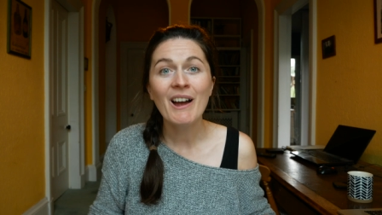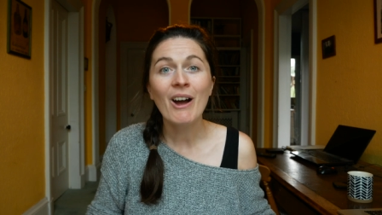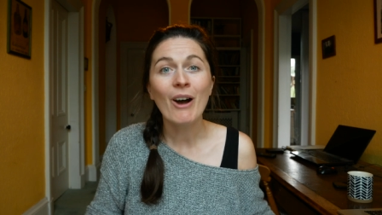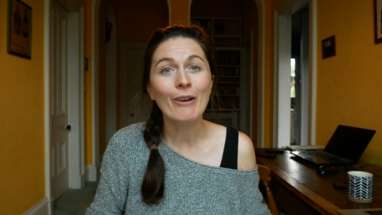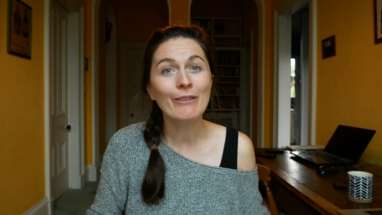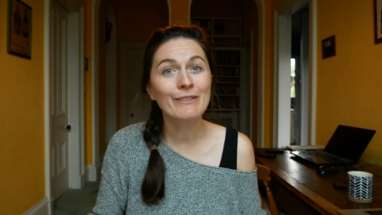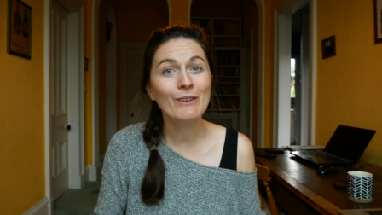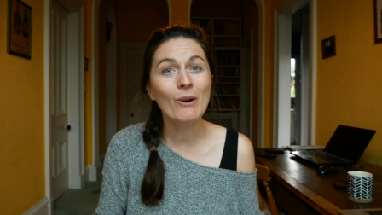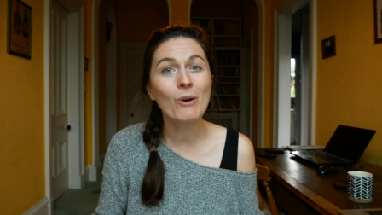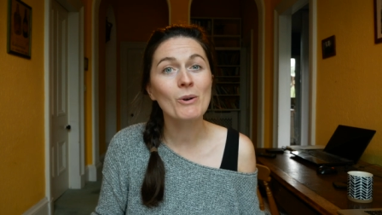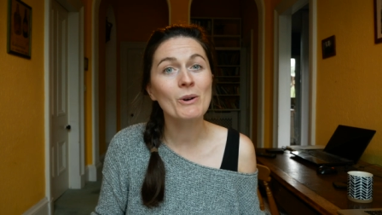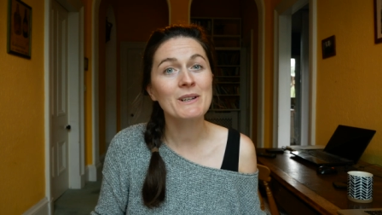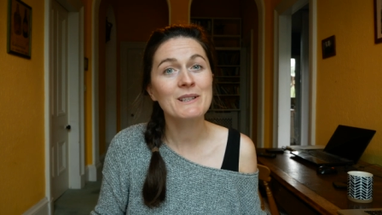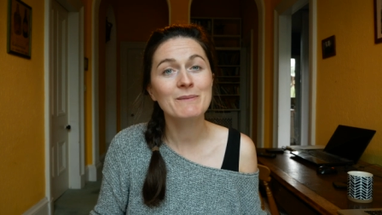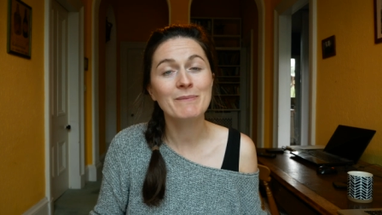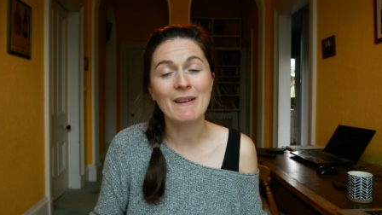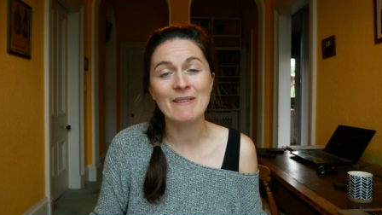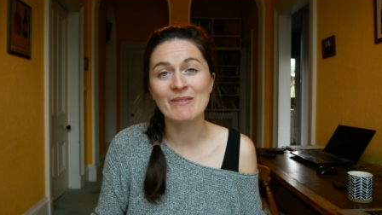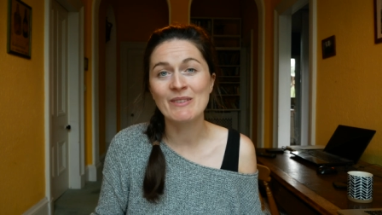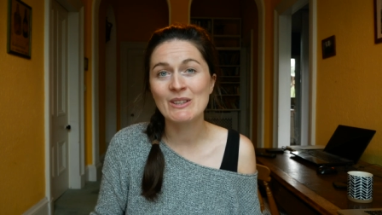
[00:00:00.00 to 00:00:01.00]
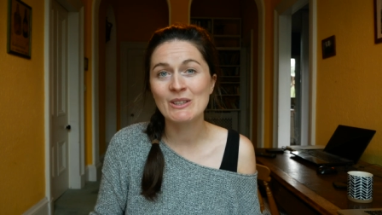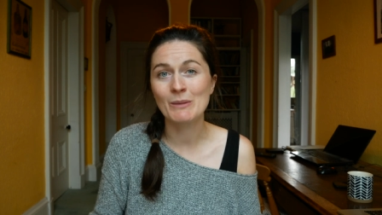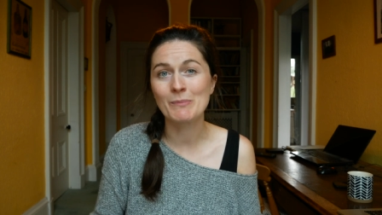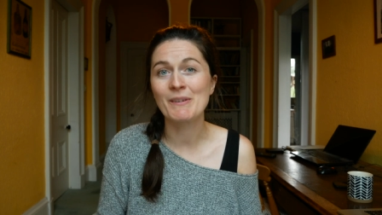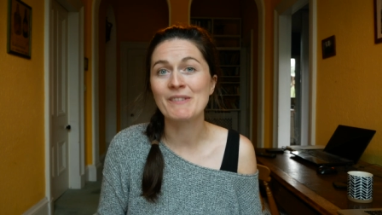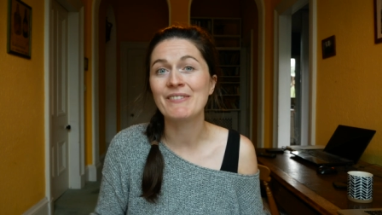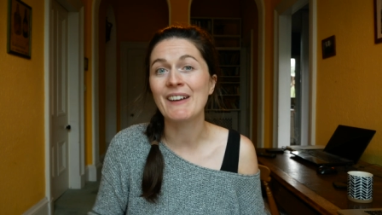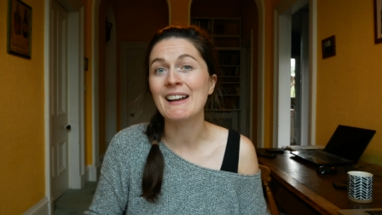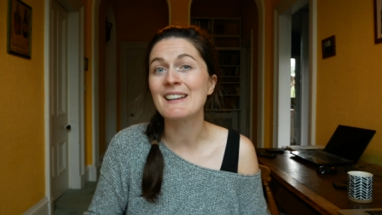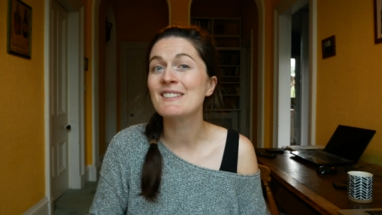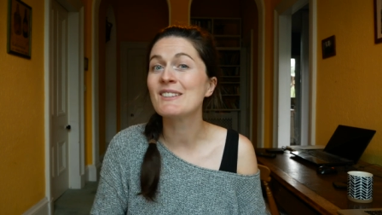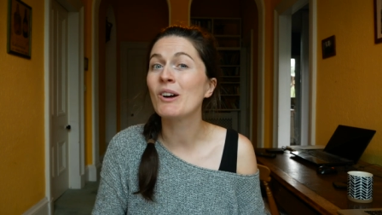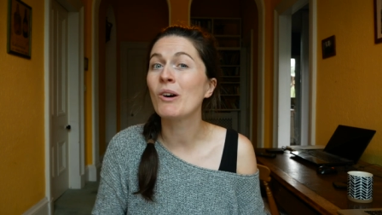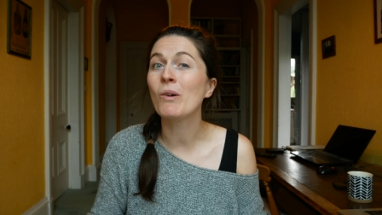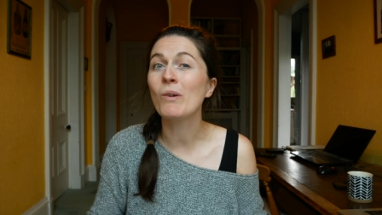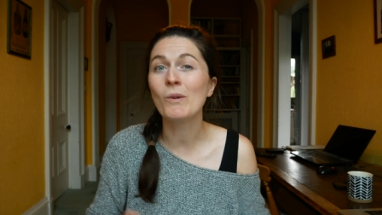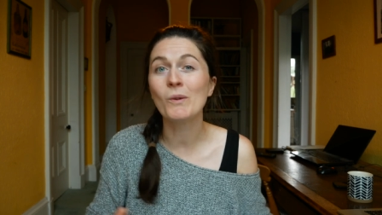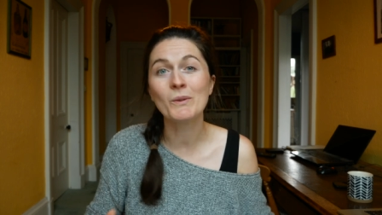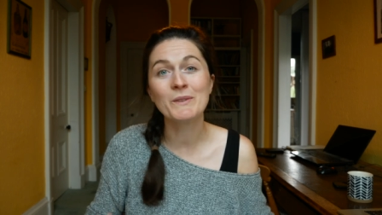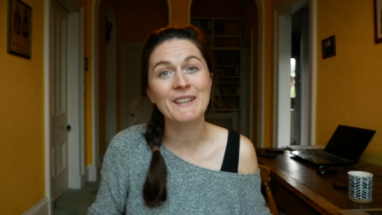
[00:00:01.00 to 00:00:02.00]
Of course, Ben was supervised the
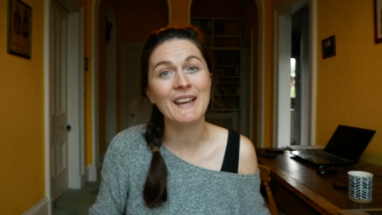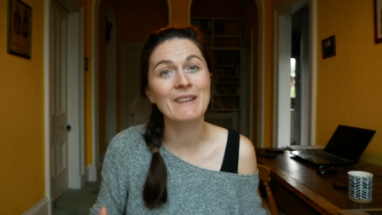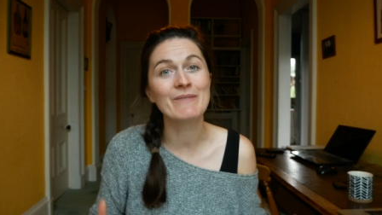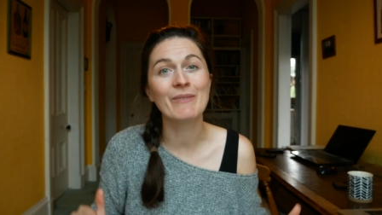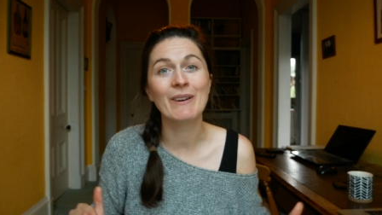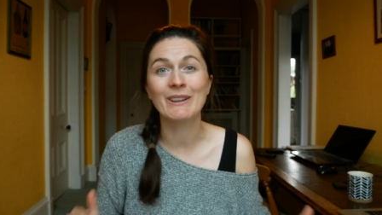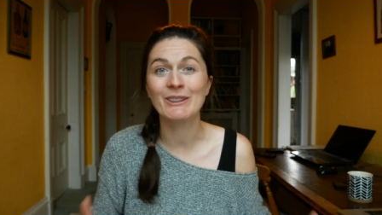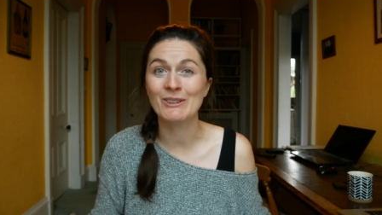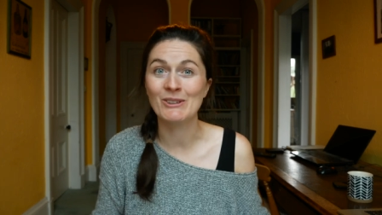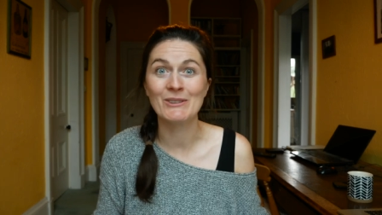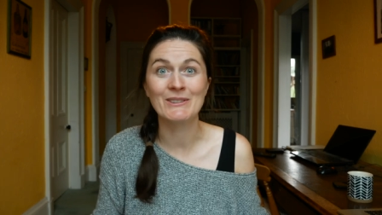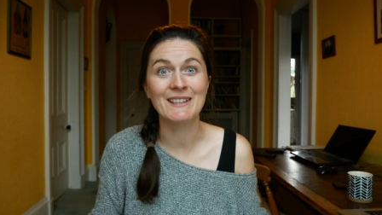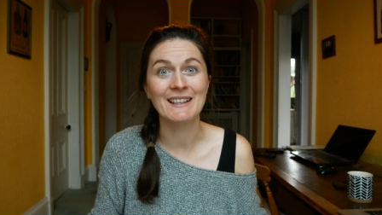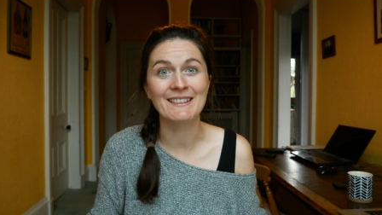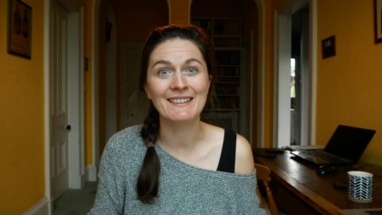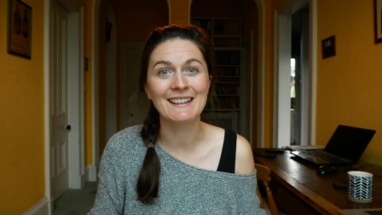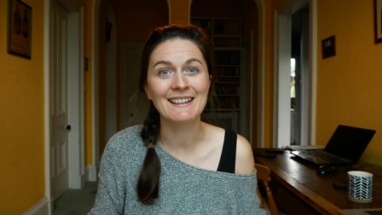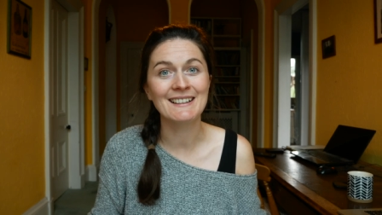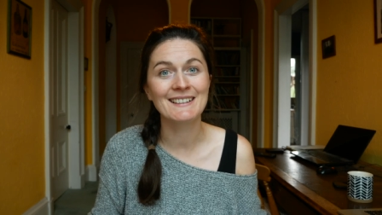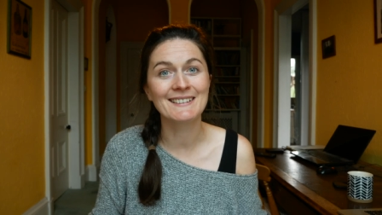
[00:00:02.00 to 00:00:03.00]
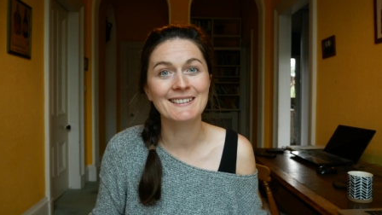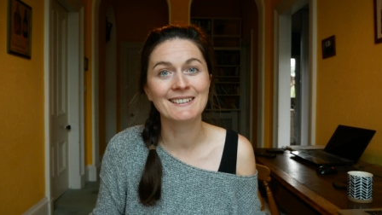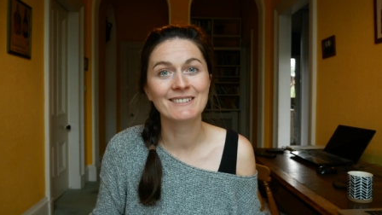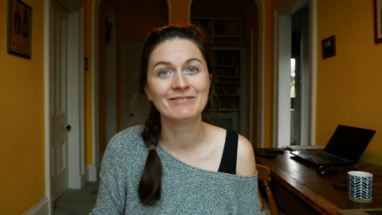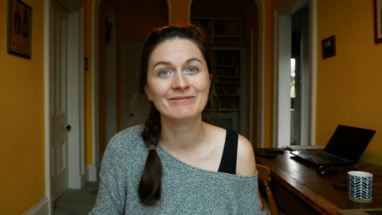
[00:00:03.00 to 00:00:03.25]
whole time while using these.